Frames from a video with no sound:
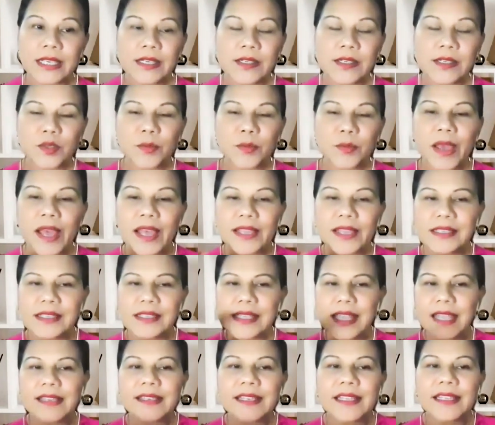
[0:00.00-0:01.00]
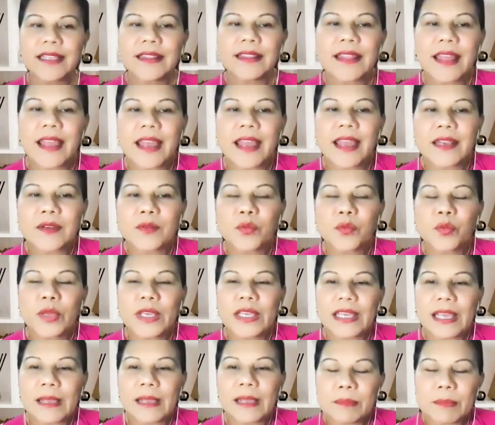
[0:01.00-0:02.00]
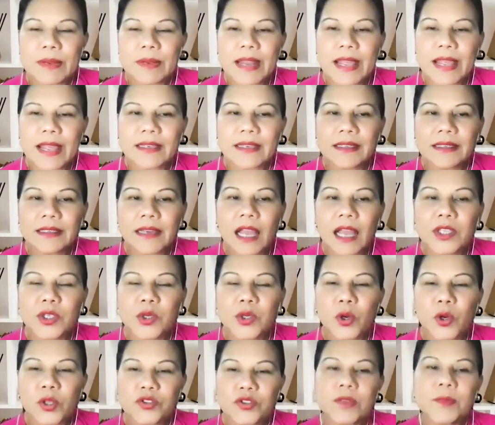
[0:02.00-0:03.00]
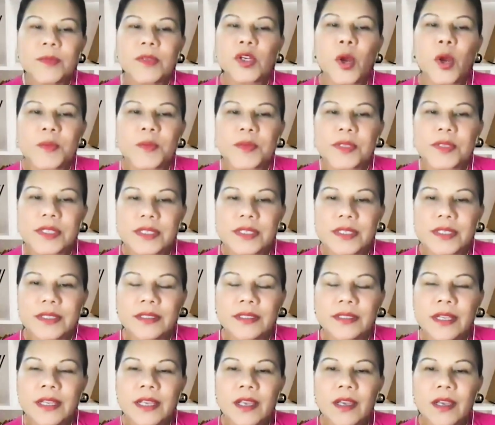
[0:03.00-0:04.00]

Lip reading: So by understanding that, we can plan your treatment option